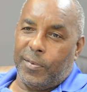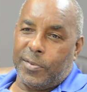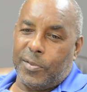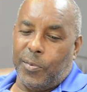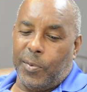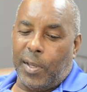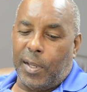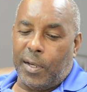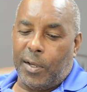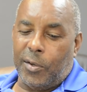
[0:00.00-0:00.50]

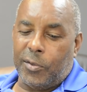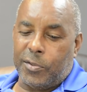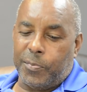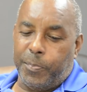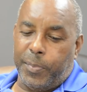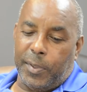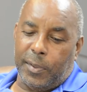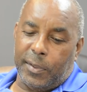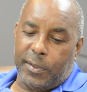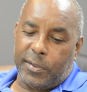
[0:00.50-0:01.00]
So we had a house
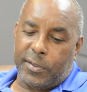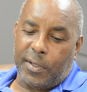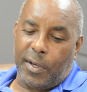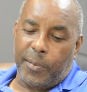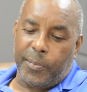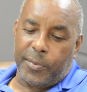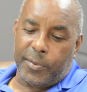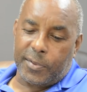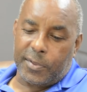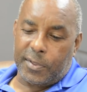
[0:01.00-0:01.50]
built in
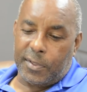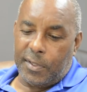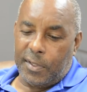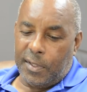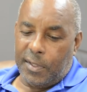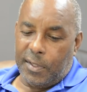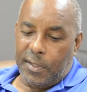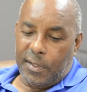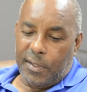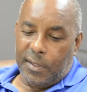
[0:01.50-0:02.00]
Cyprus
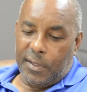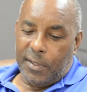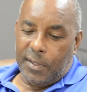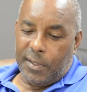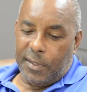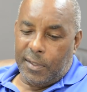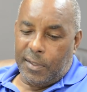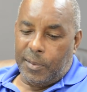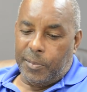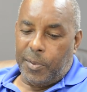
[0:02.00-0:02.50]

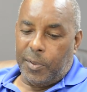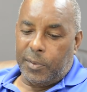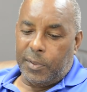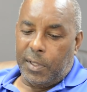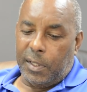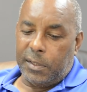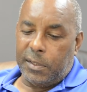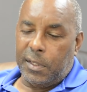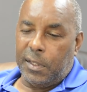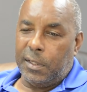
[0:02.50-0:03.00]
in about
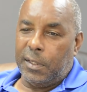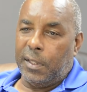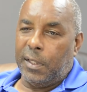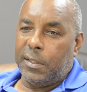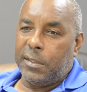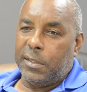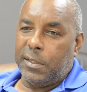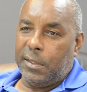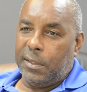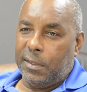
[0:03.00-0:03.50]

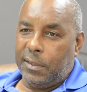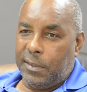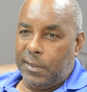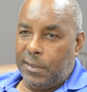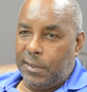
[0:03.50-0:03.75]
1990.